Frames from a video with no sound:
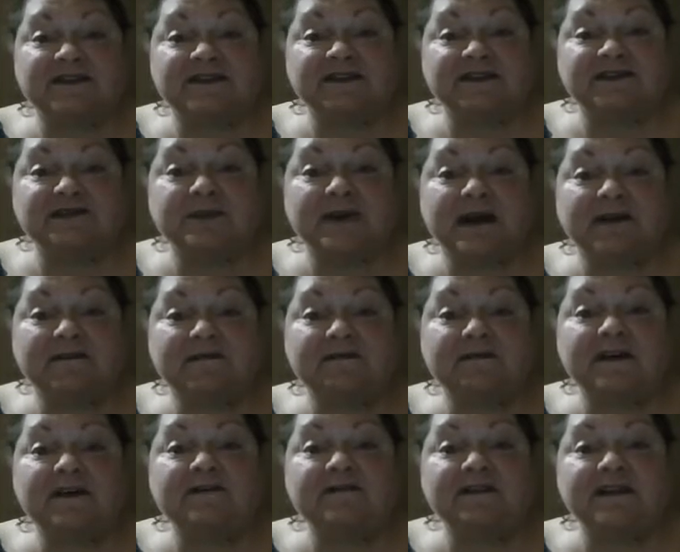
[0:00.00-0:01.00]
on the
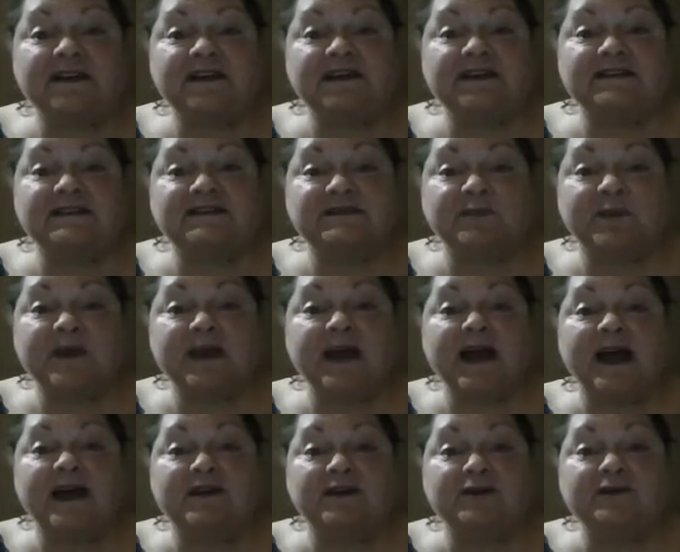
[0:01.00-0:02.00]
25th is we
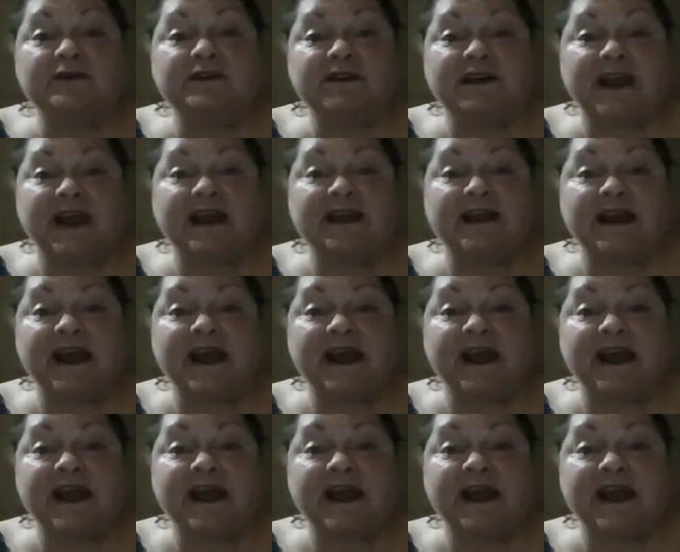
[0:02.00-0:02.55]
had Hurricane